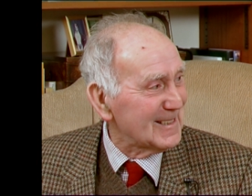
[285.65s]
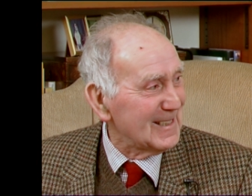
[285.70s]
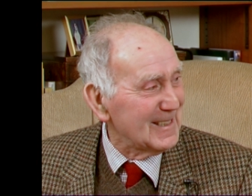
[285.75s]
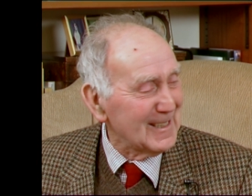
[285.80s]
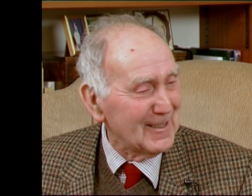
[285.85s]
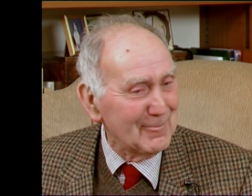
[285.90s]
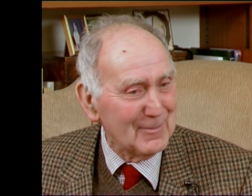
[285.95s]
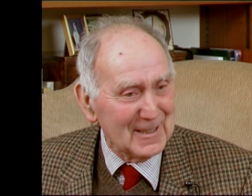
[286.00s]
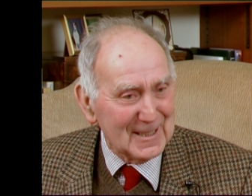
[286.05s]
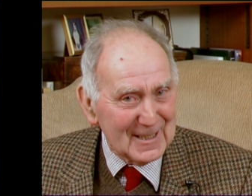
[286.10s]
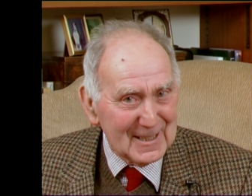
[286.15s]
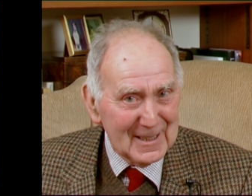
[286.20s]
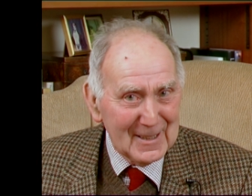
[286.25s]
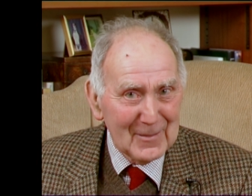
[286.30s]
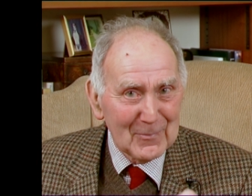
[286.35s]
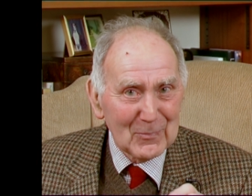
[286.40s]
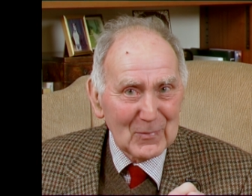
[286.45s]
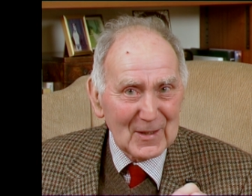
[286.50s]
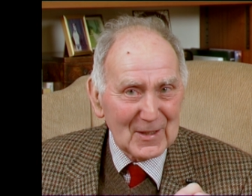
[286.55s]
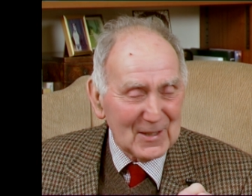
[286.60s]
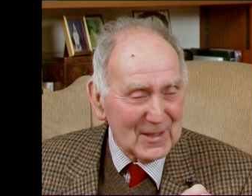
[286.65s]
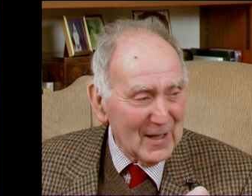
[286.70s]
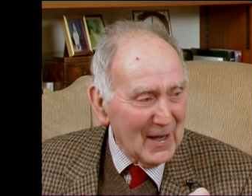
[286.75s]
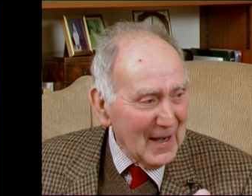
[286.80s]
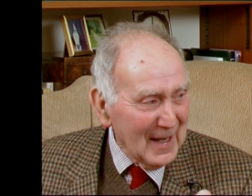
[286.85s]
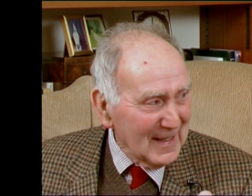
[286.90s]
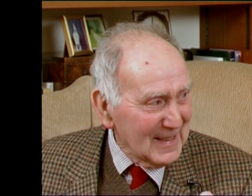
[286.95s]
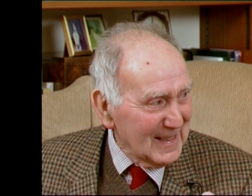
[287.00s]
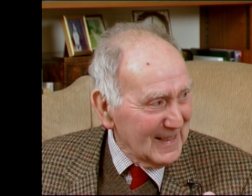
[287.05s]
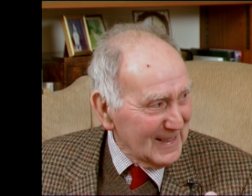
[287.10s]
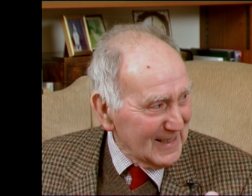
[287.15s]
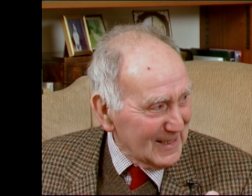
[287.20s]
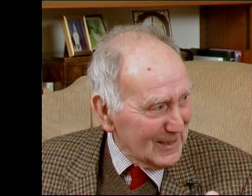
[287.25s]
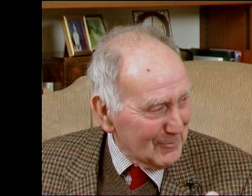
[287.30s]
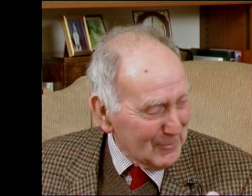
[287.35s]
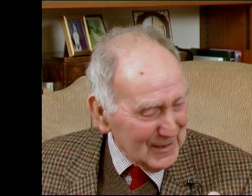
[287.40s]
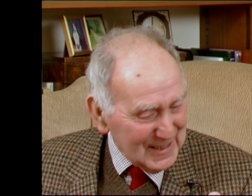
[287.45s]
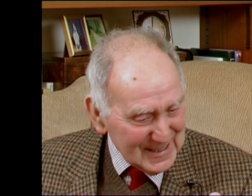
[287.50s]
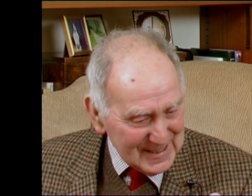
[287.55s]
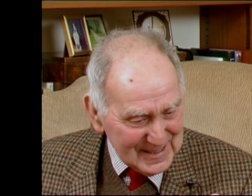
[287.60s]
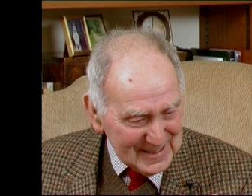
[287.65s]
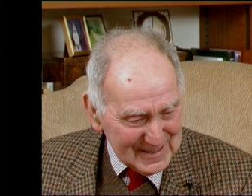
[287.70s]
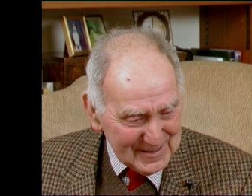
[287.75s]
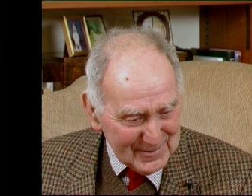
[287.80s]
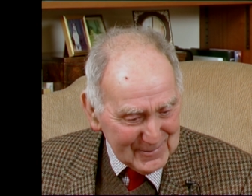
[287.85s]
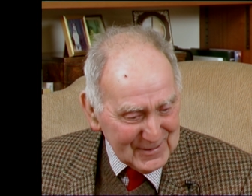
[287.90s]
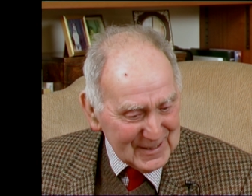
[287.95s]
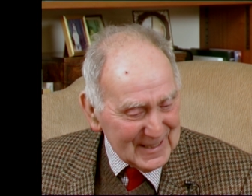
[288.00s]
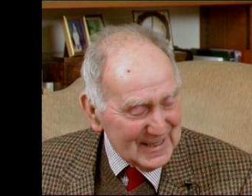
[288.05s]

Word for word: A little bit of tiny little pieces of yeah.